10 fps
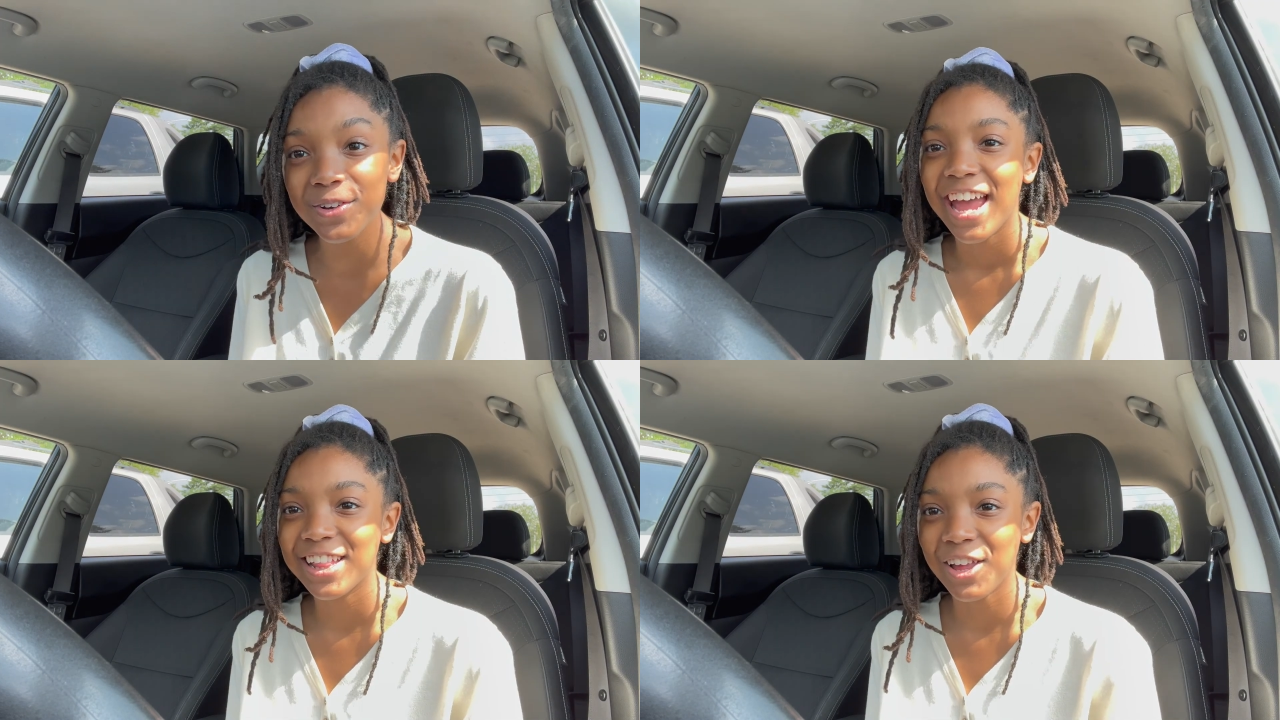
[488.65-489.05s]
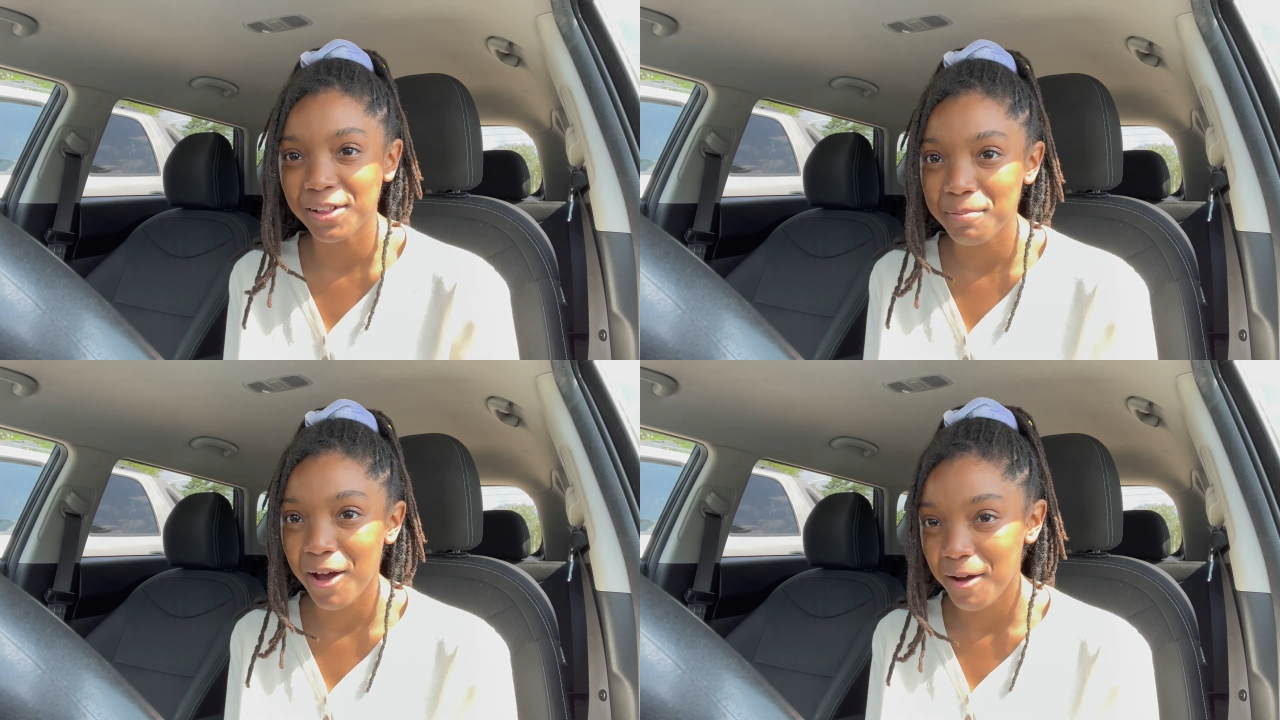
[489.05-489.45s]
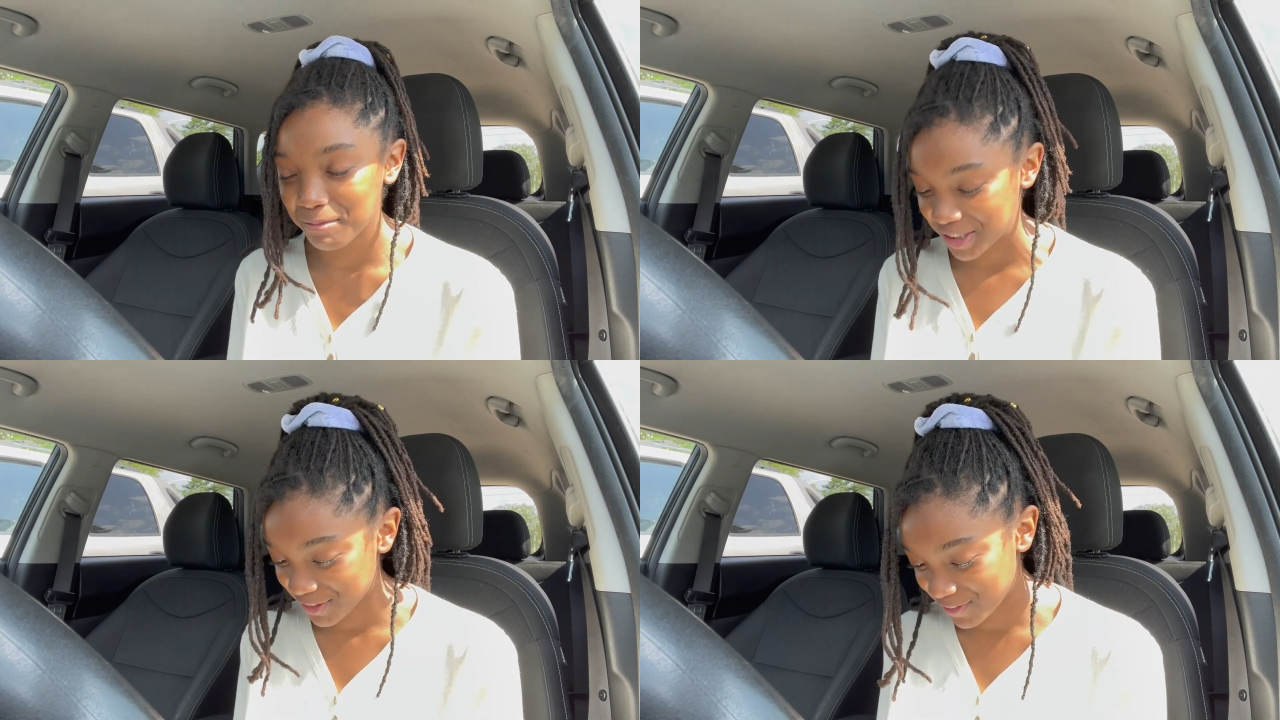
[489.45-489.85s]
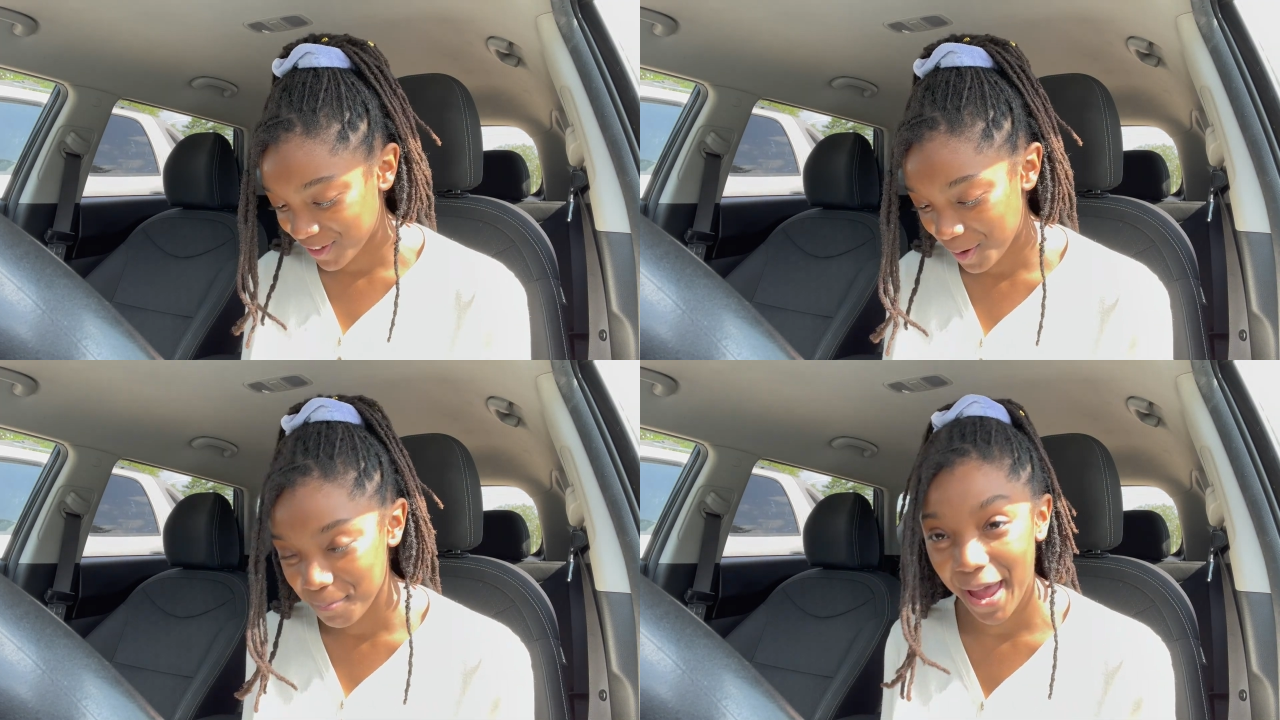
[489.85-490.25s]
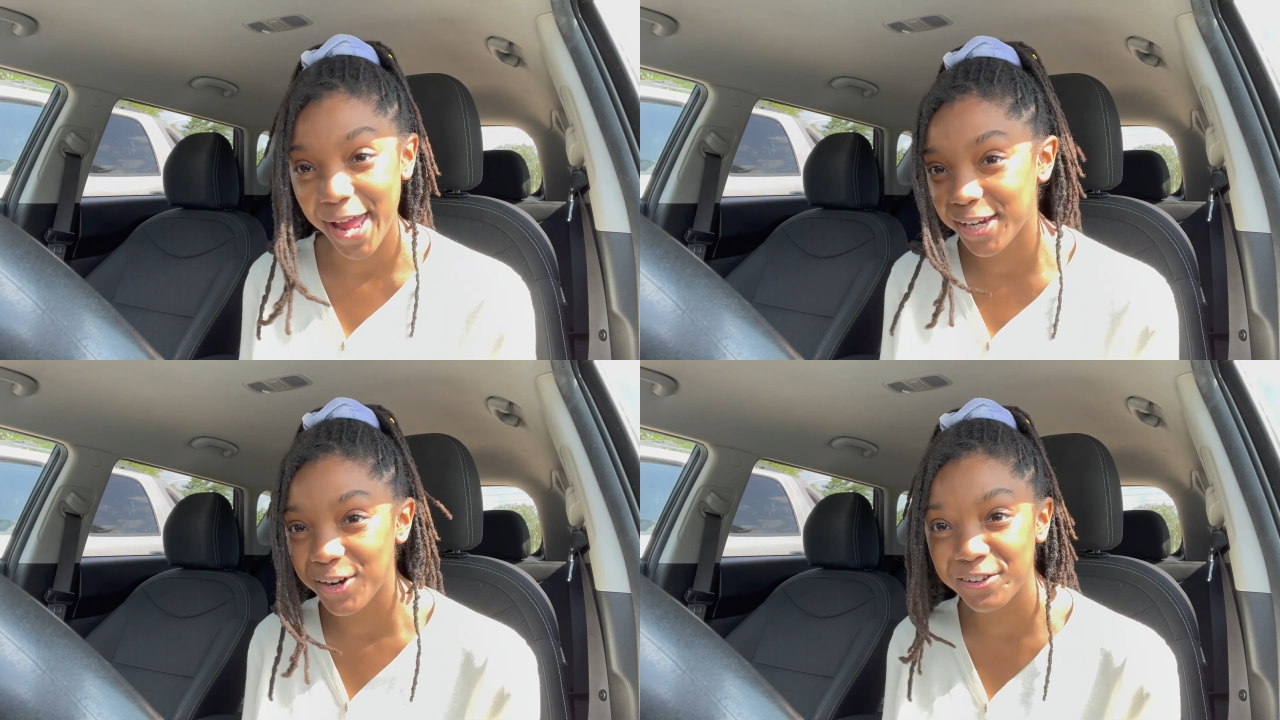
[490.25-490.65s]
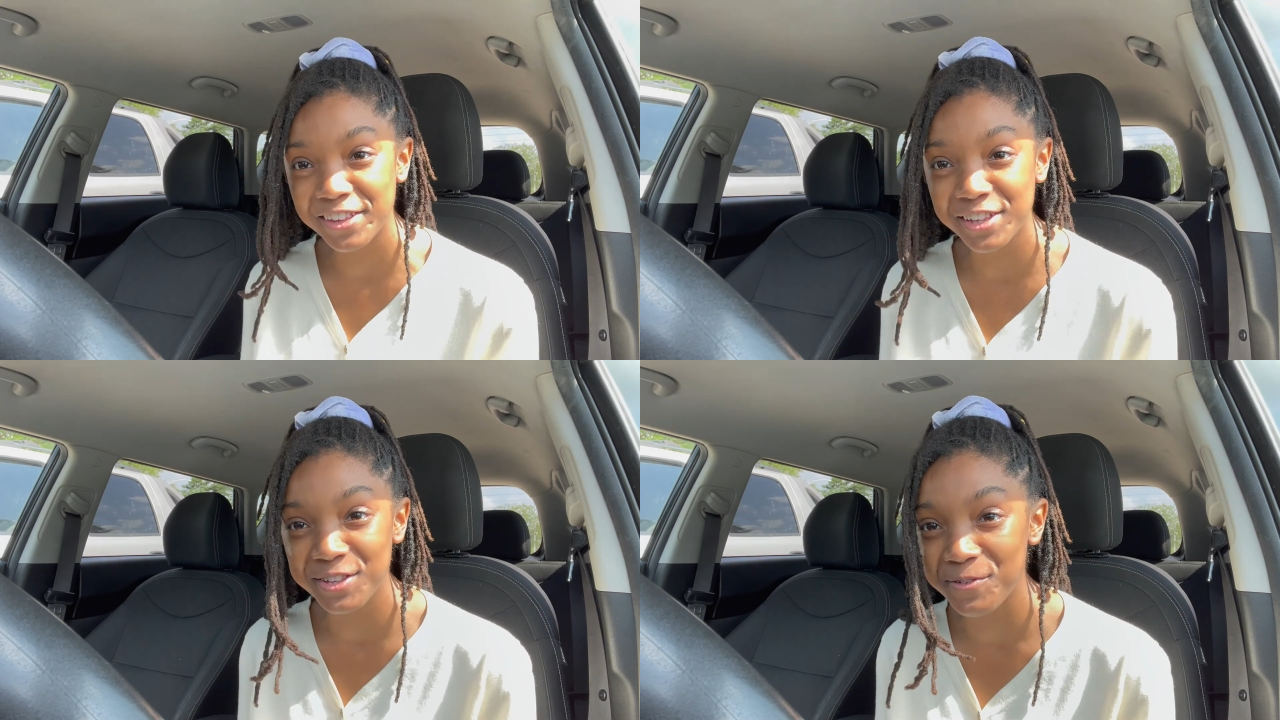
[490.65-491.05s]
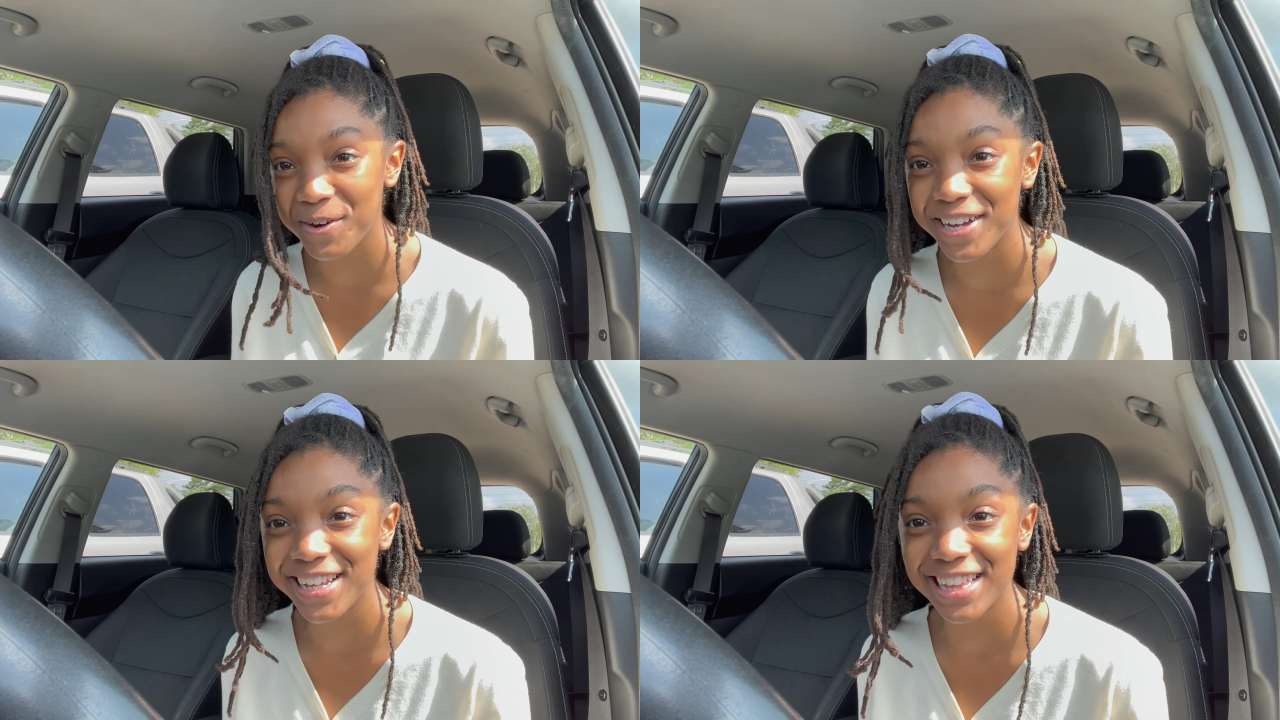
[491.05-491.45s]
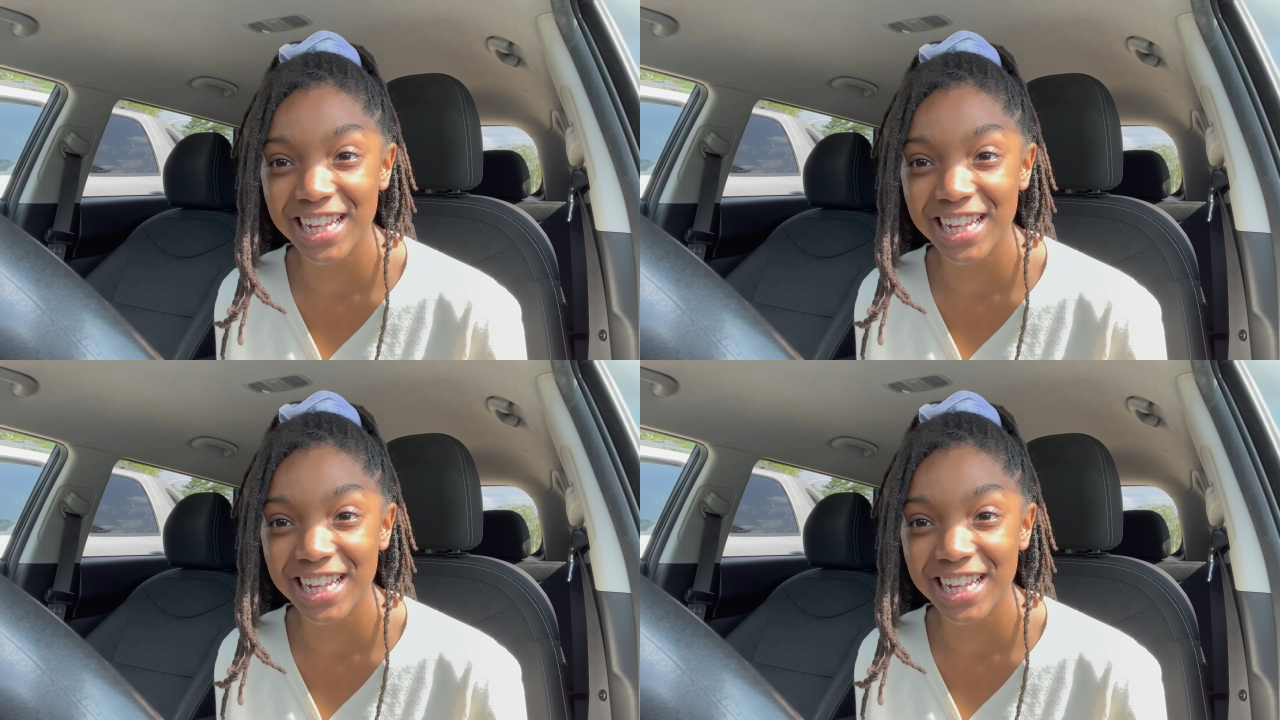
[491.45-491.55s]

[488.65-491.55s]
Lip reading: It talks about how much of a baddie her sister was.